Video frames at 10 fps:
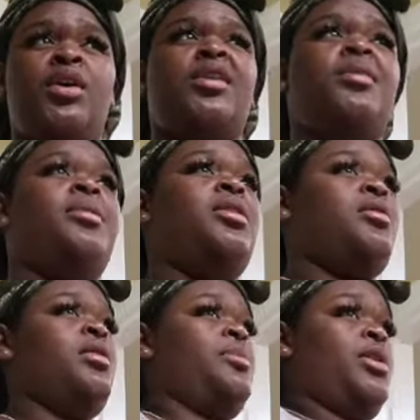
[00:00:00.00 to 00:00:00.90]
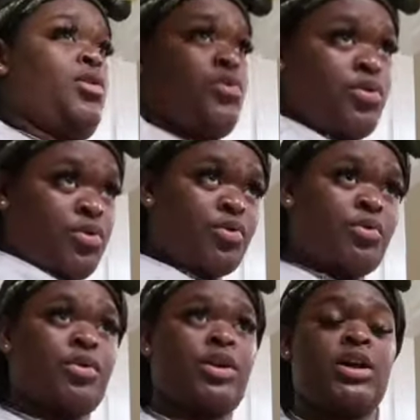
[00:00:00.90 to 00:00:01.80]
Up, down, up, down.
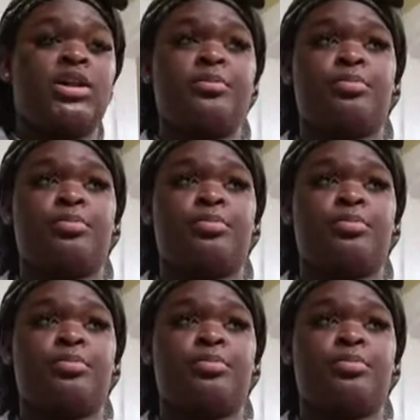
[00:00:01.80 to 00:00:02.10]
Really?